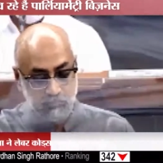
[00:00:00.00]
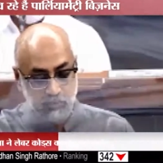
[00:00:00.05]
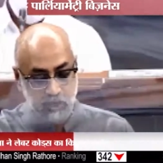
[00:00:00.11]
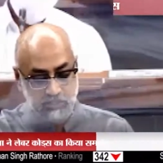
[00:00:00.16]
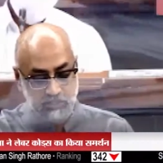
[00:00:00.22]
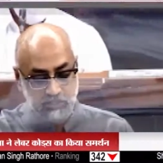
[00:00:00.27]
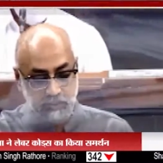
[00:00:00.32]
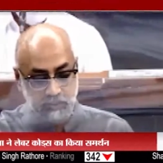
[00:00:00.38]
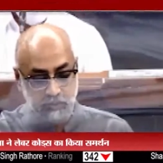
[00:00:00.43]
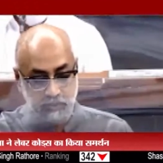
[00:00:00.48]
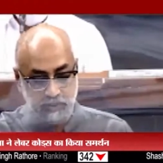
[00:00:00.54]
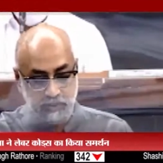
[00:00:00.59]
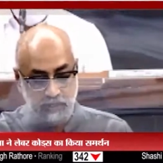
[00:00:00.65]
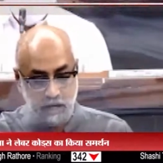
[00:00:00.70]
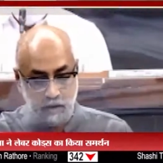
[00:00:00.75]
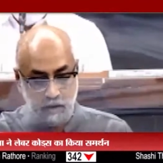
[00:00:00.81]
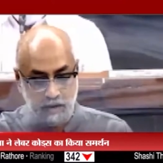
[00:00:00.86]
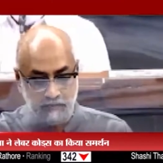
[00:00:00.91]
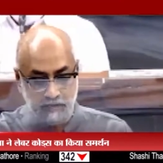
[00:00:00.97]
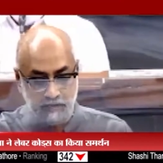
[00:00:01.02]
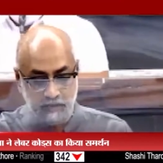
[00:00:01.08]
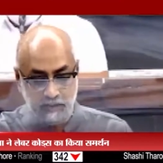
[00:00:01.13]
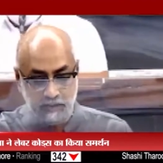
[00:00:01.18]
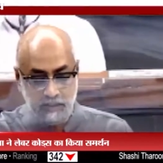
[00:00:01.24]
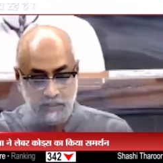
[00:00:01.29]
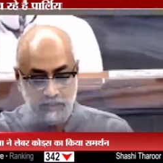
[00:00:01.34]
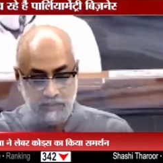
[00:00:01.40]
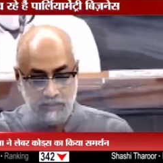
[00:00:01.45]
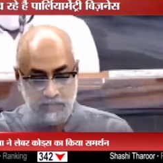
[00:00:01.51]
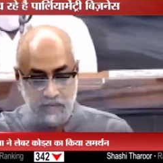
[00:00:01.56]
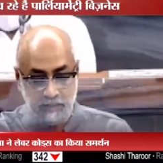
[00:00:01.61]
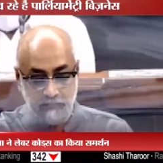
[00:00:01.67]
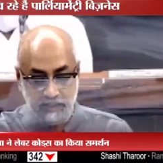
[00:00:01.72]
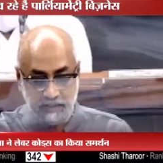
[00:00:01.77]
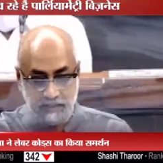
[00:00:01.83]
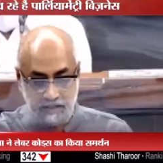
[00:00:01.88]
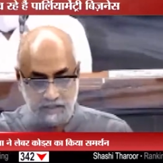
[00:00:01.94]
Prosecution, however,
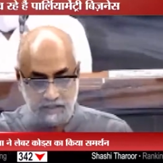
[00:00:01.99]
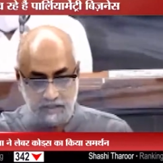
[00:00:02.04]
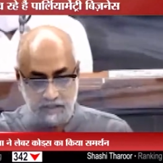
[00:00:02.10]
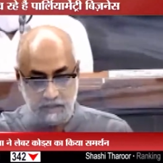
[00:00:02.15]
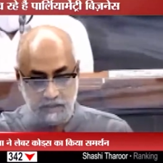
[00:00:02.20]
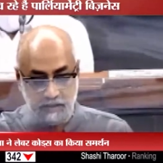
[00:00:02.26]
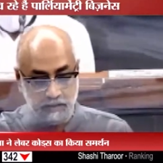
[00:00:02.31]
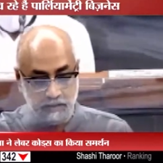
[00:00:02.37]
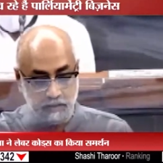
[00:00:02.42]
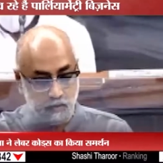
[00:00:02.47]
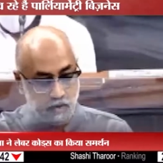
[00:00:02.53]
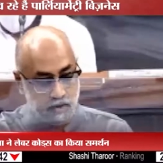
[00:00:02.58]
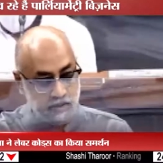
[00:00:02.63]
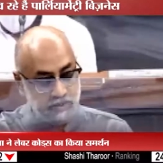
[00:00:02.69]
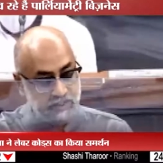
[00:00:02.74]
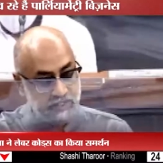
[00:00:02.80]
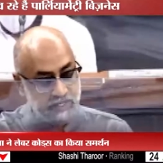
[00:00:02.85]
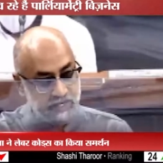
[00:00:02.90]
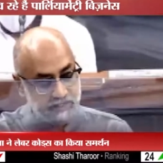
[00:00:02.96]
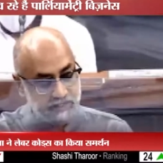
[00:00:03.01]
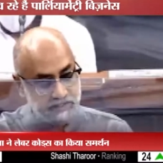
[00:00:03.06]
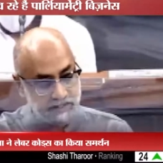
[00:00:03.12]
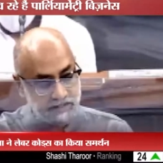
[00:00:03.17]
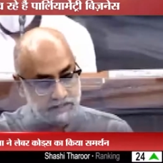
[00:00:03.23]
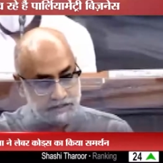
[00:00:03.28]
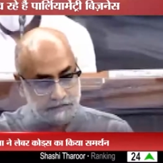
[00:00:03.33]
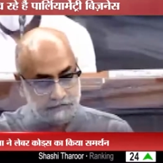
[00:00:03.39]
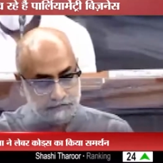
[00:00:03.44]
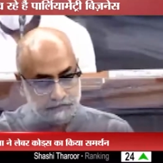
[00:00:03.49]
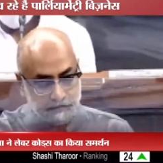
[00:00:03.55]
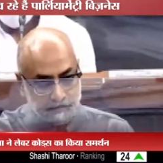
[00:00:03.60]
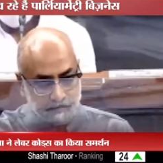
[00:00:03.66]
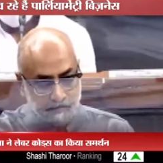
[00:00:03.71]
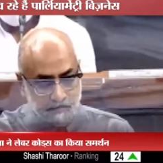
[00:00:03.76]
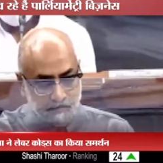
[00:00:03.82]
can be considered in the worst cases